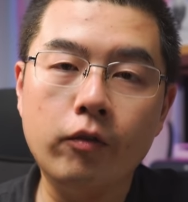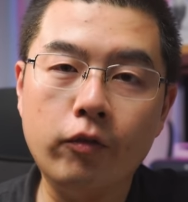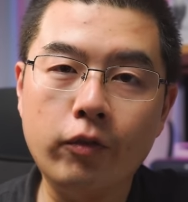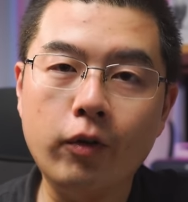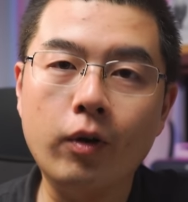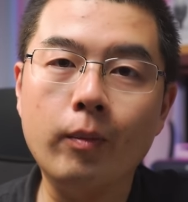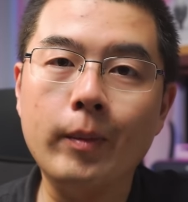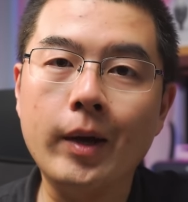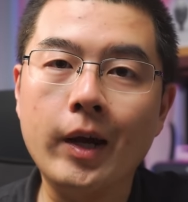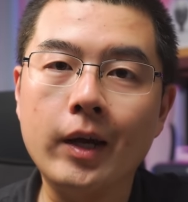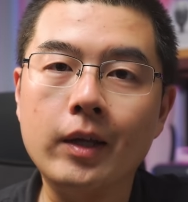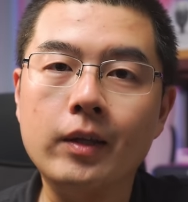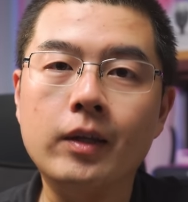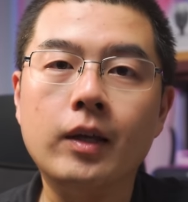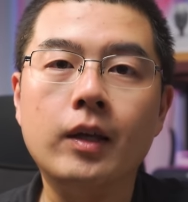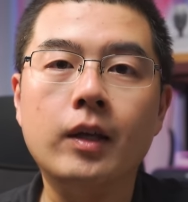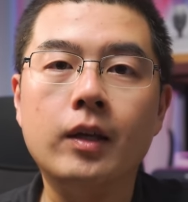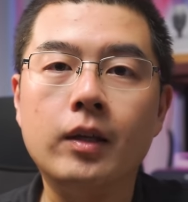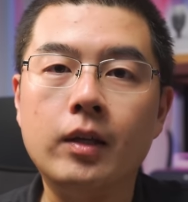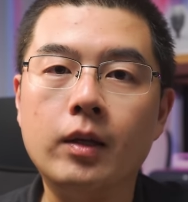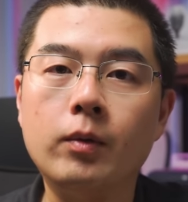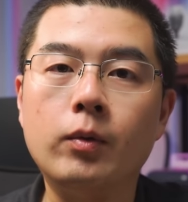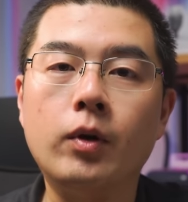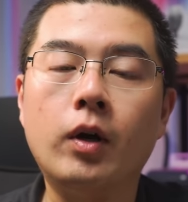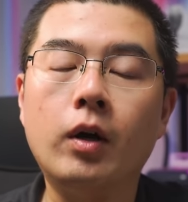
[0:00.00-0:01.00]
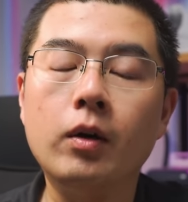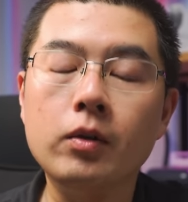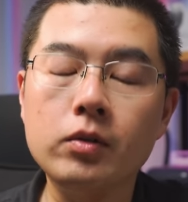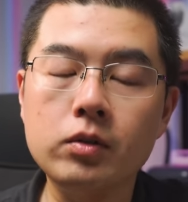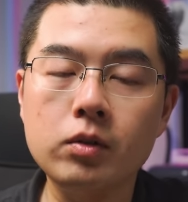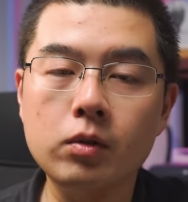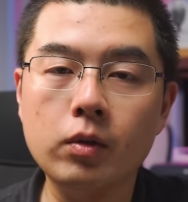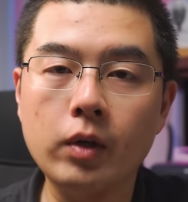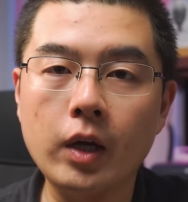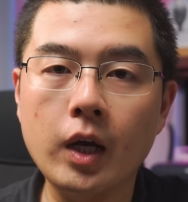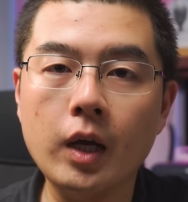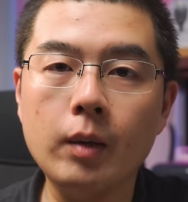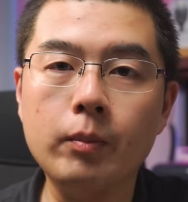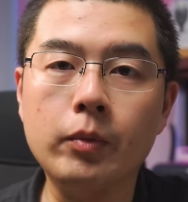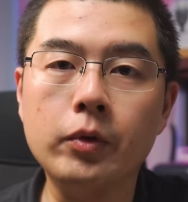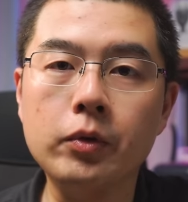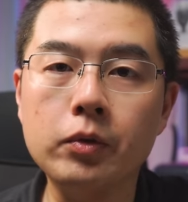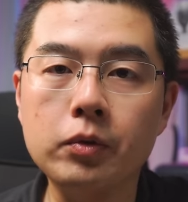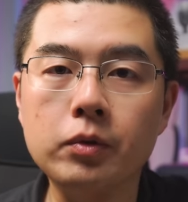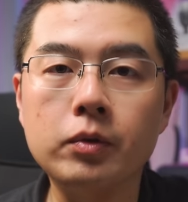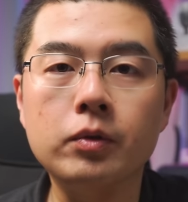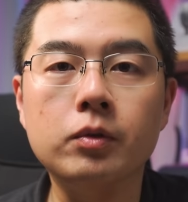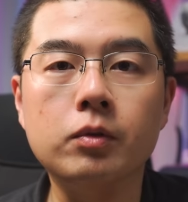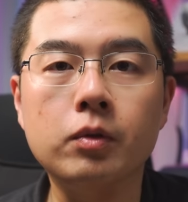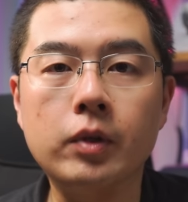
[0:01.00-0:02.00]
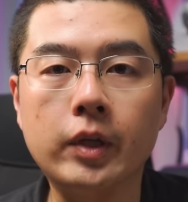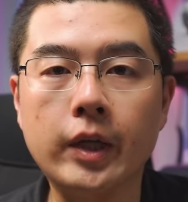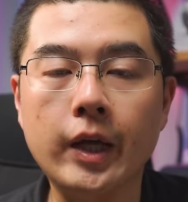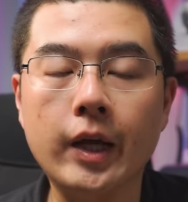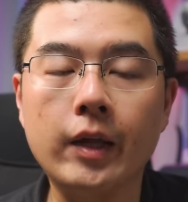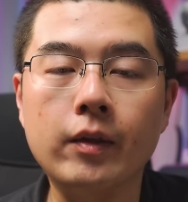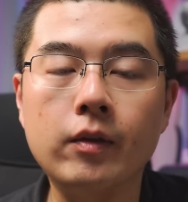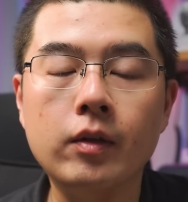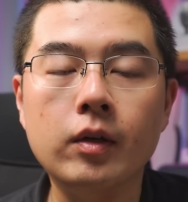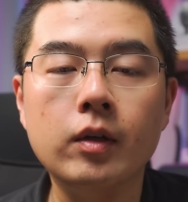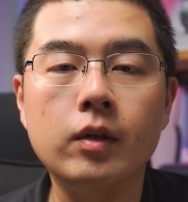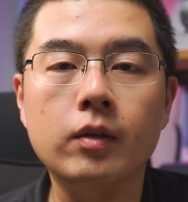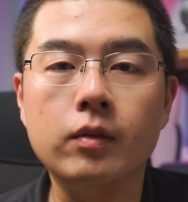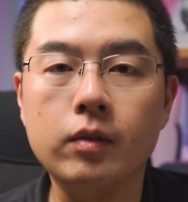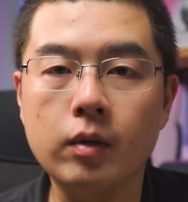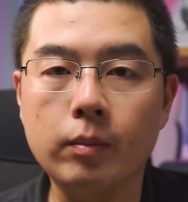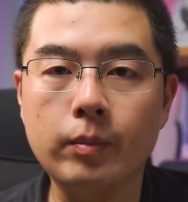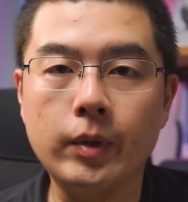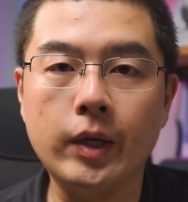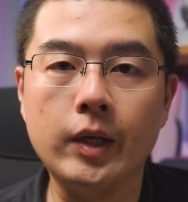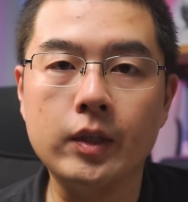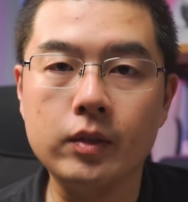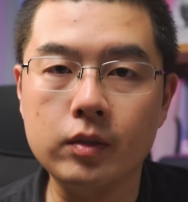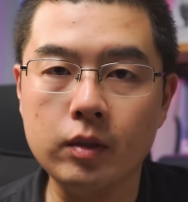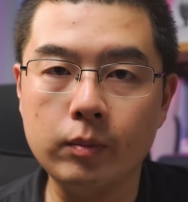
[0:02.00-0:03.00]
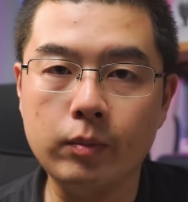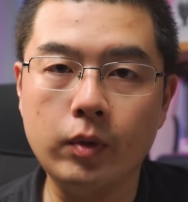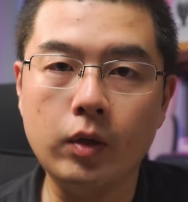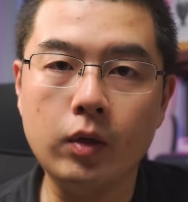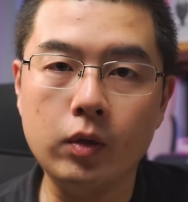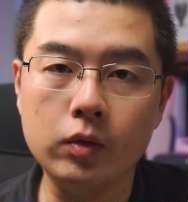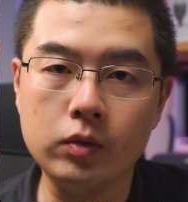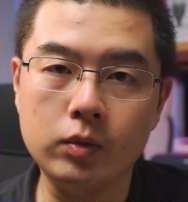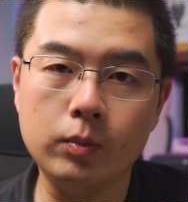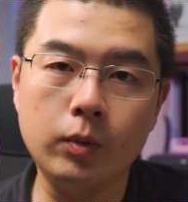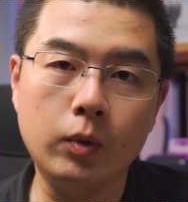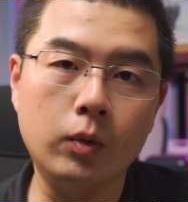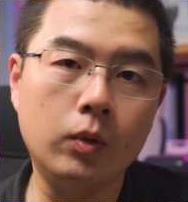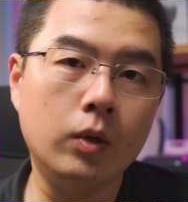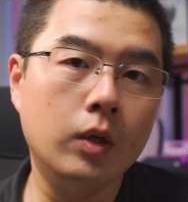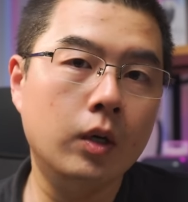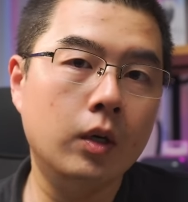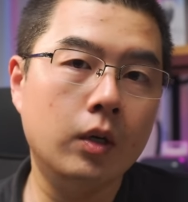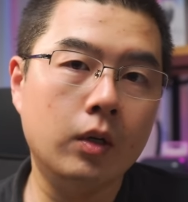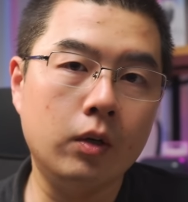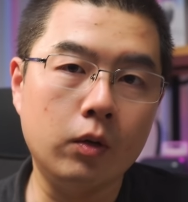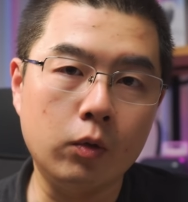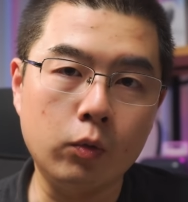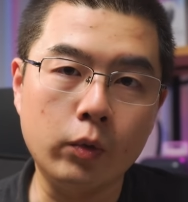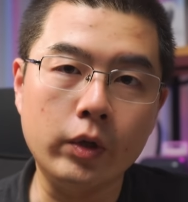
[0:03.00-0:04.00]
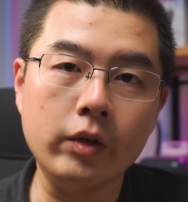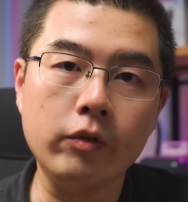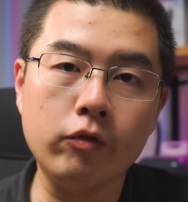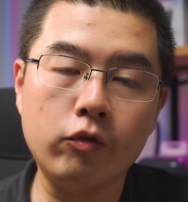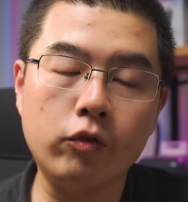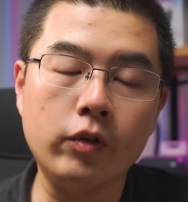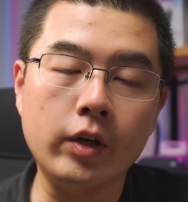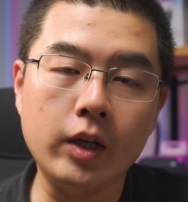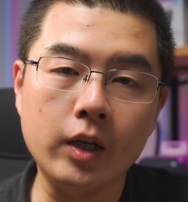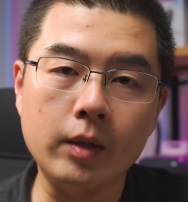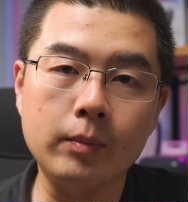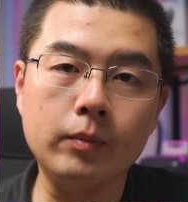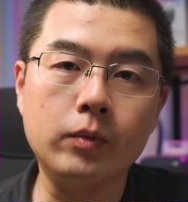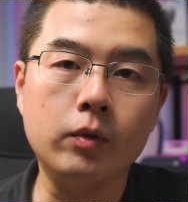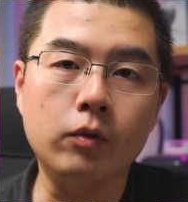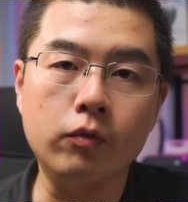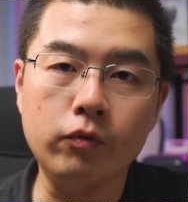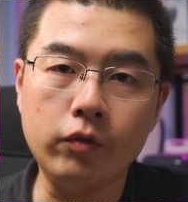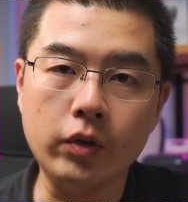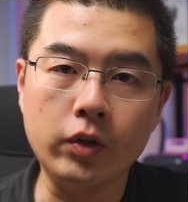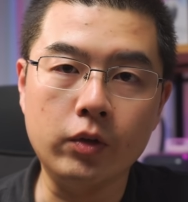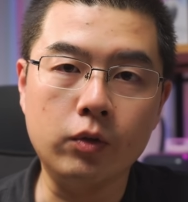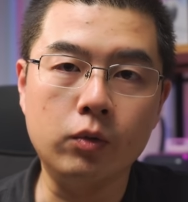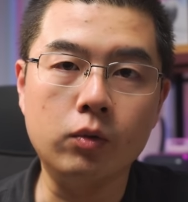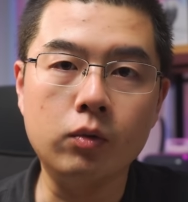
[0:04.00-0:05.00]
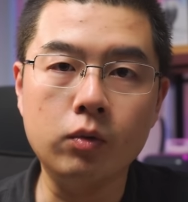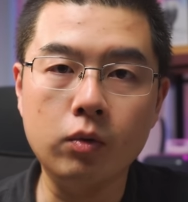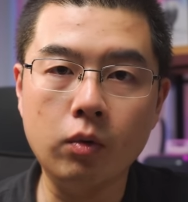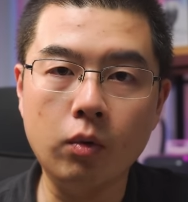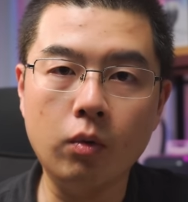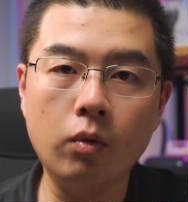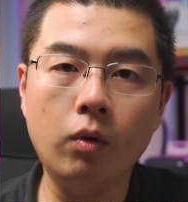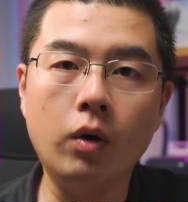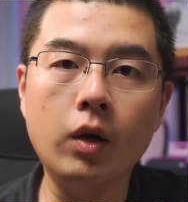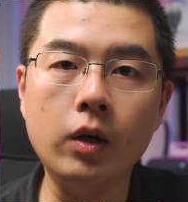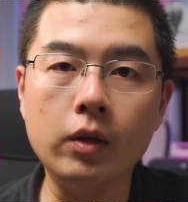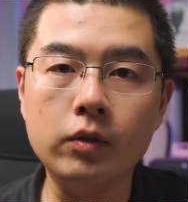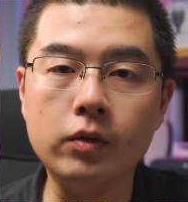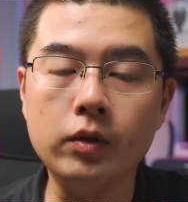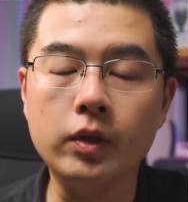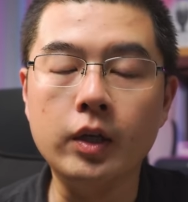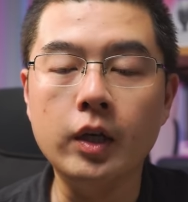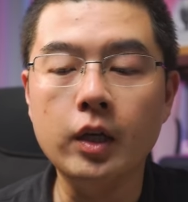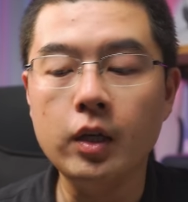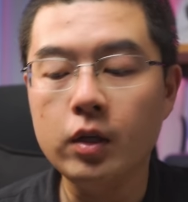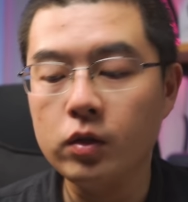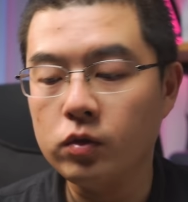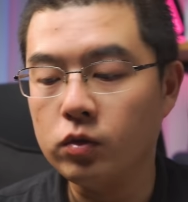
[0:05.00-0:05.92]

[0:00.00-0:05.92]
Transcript: format that will also help you to get the best possible reframed video quality.